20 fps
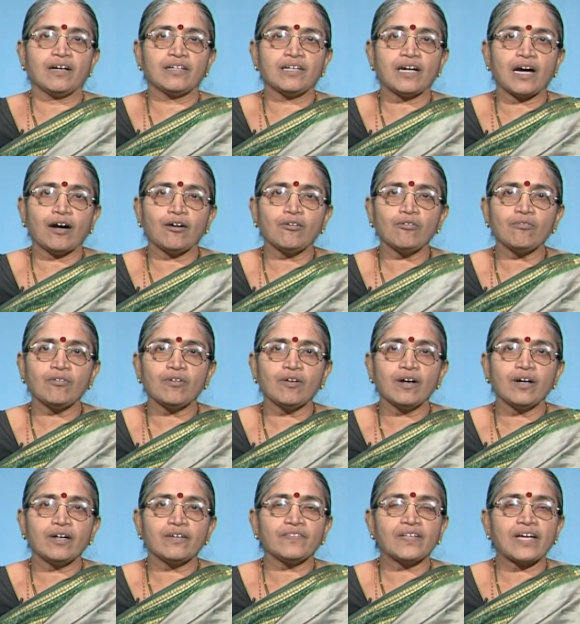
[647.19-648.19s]
Now,
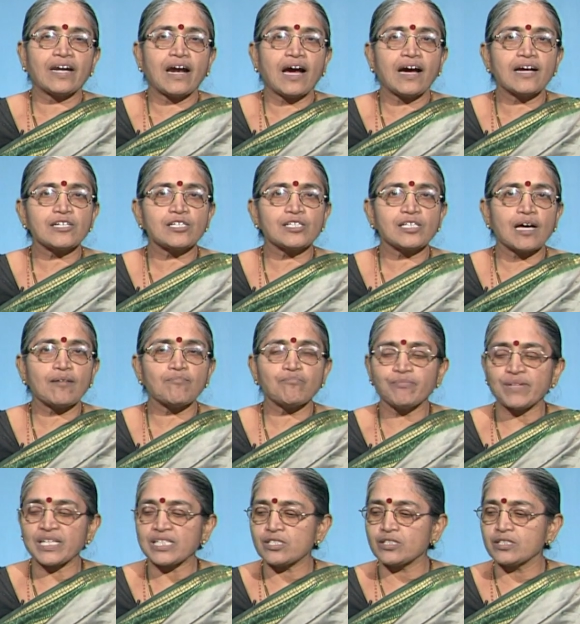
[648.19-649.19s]
there are
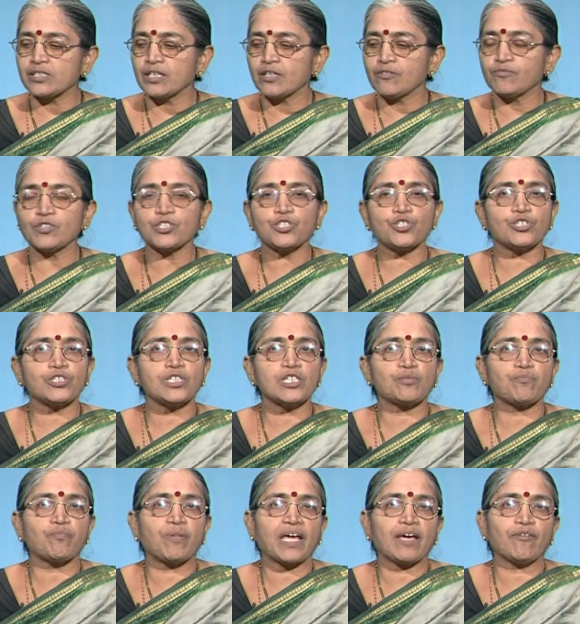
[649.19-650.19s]
some myths which
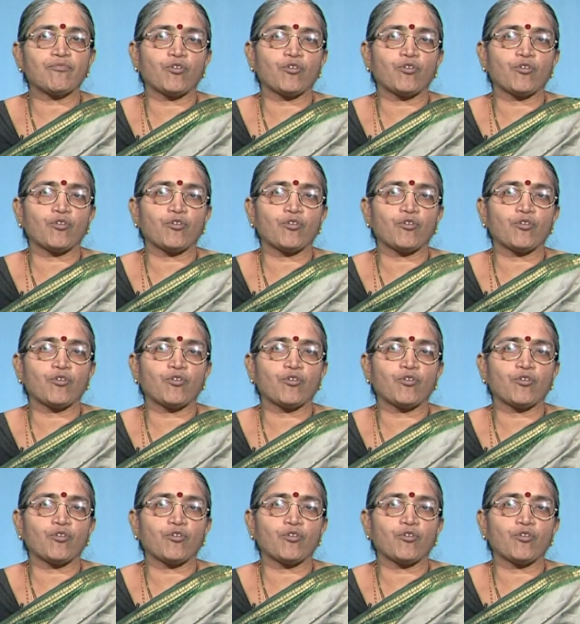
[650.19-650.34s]
this play